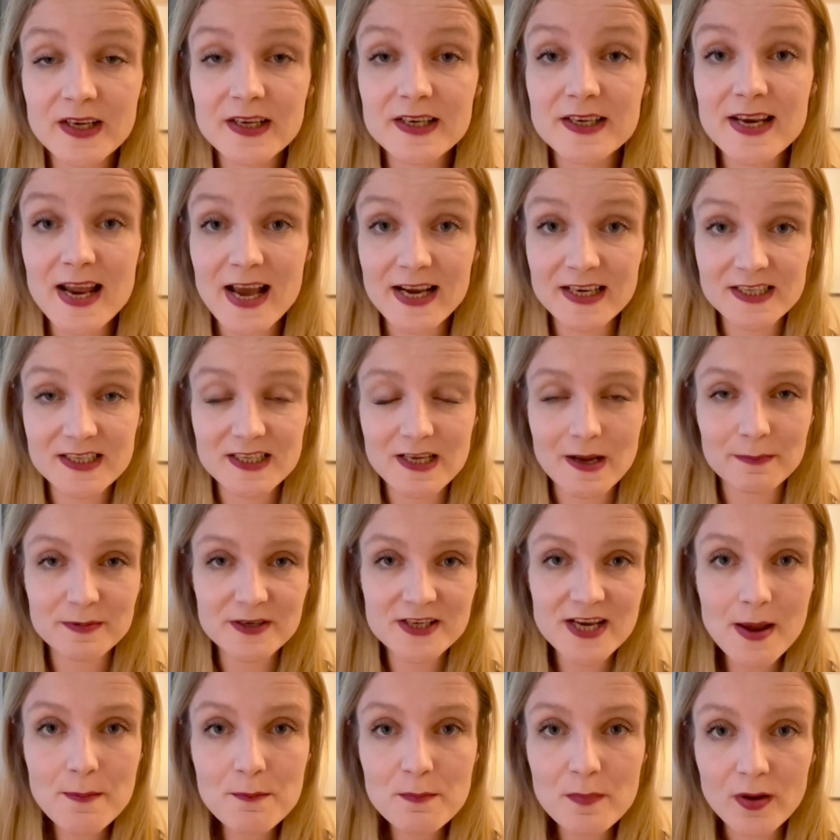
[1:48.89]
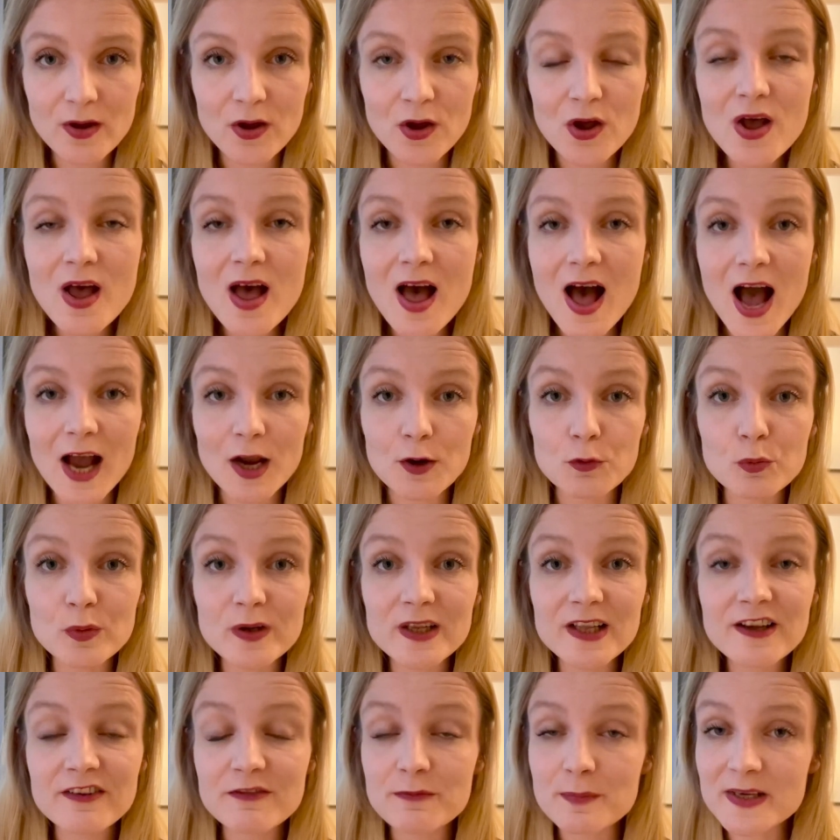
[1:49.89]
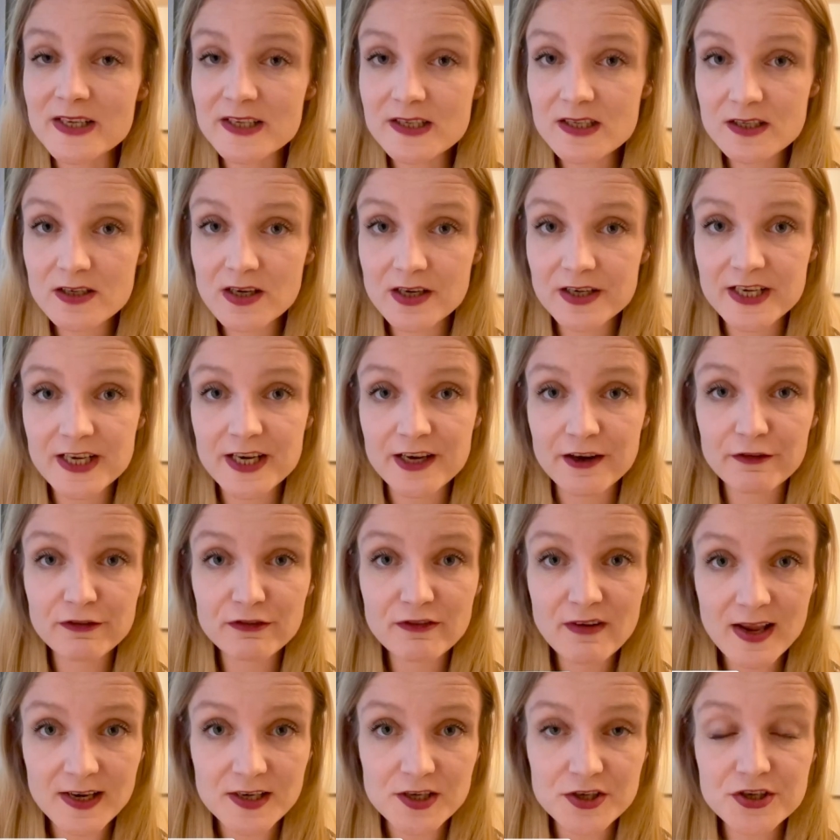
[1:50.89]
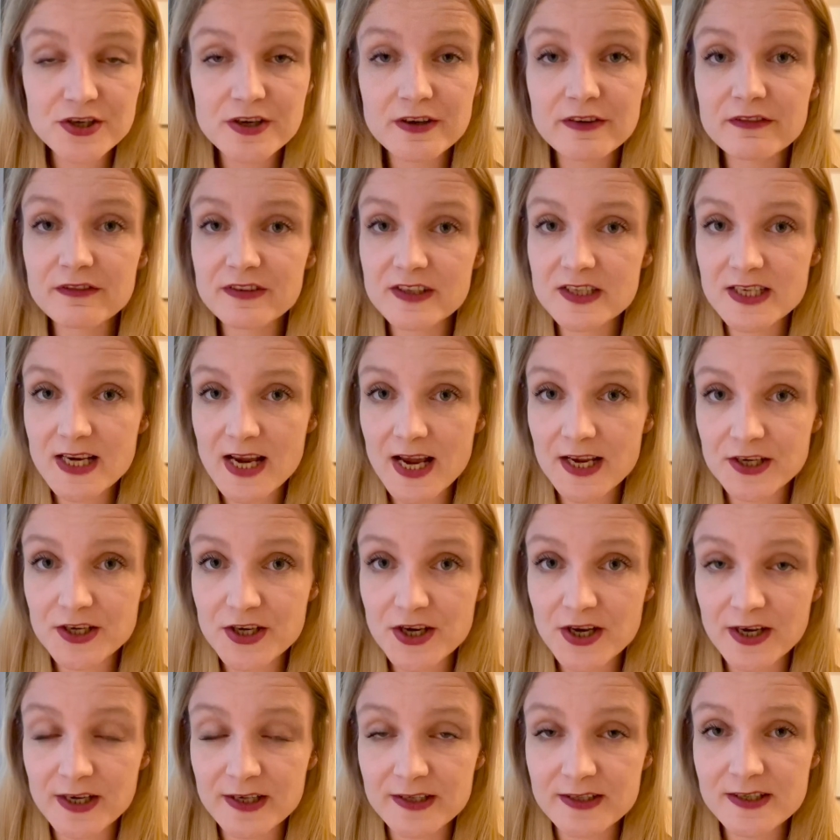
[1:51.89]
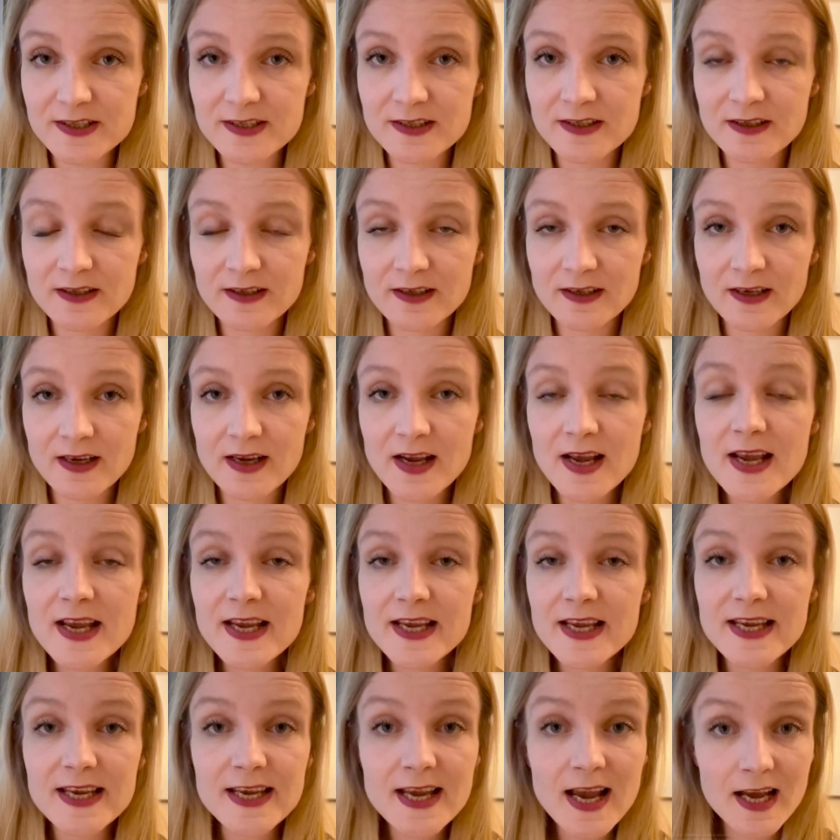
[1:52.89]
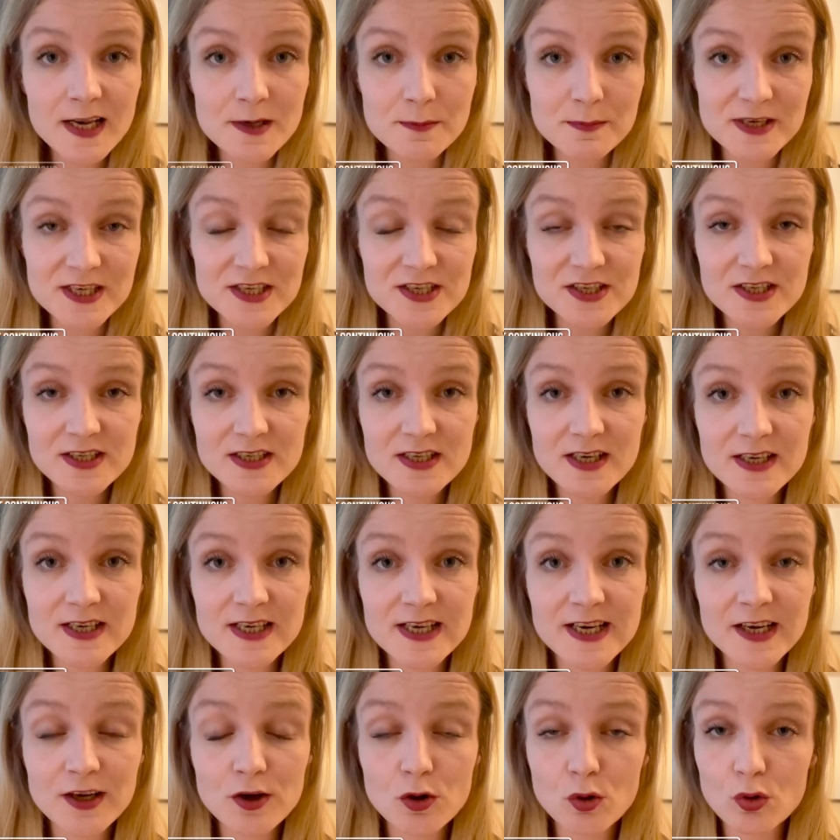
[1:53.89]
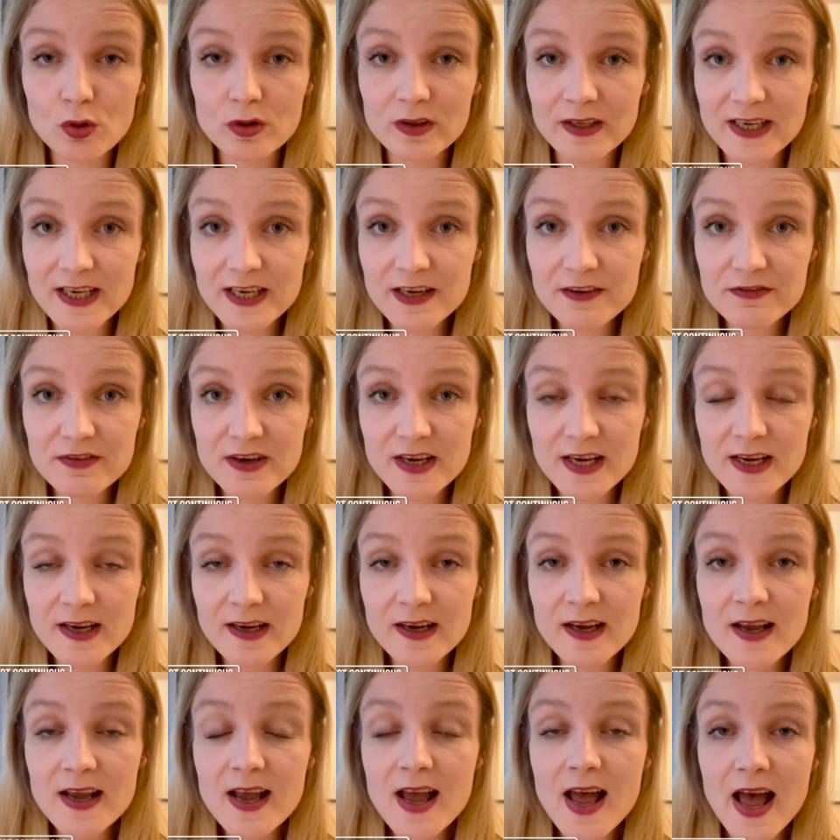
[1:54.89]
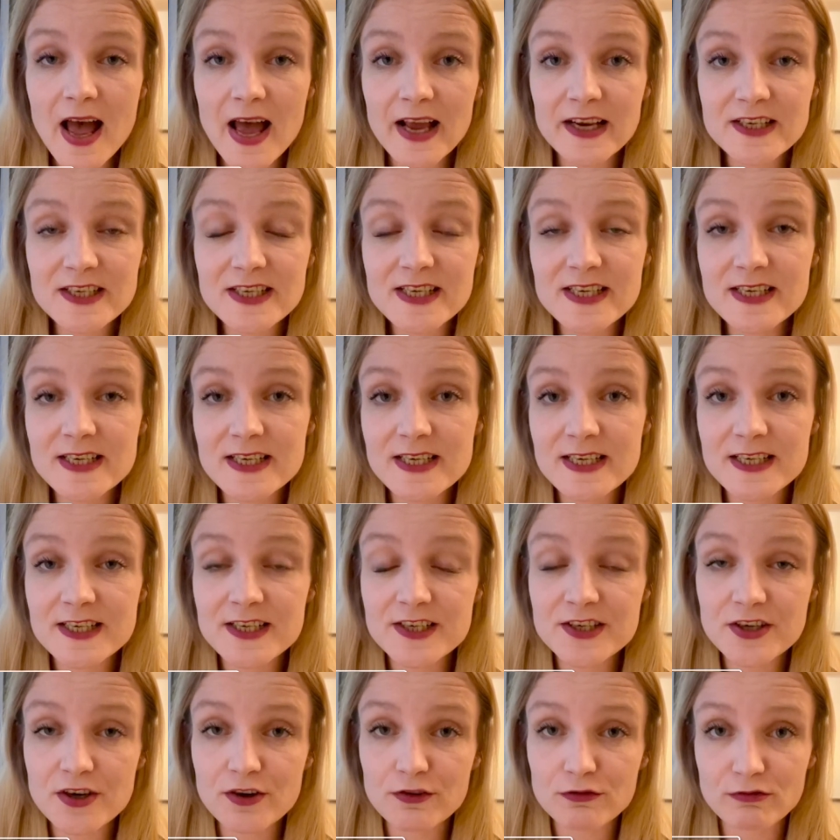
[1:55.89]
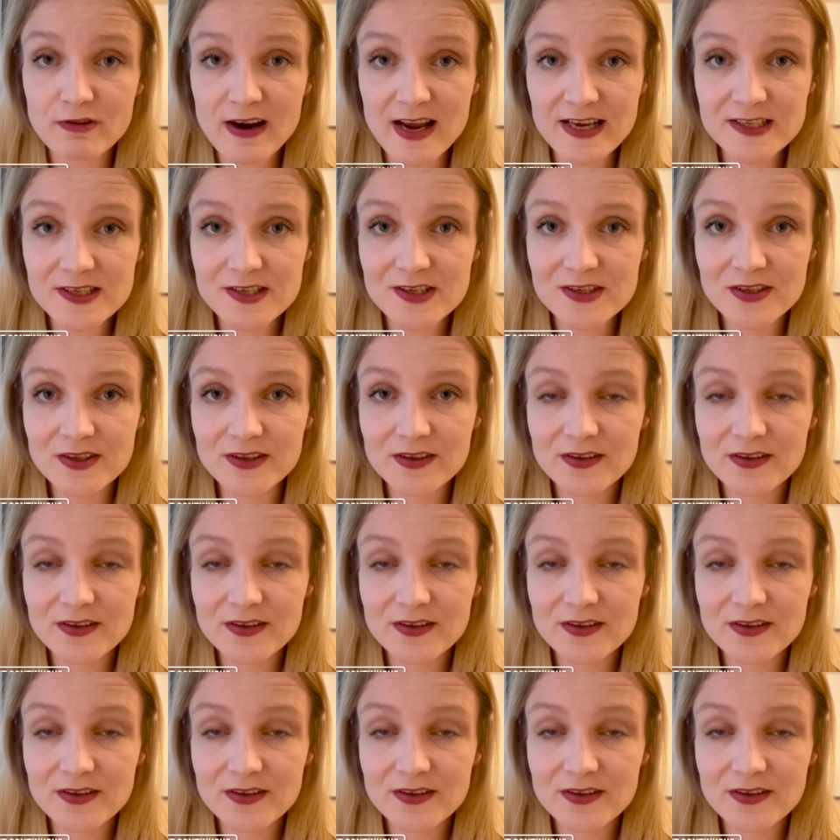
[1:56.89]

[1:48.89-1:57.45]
Next September, I will have been studying French for 10 years. He had been studying all evening and he needed a rest.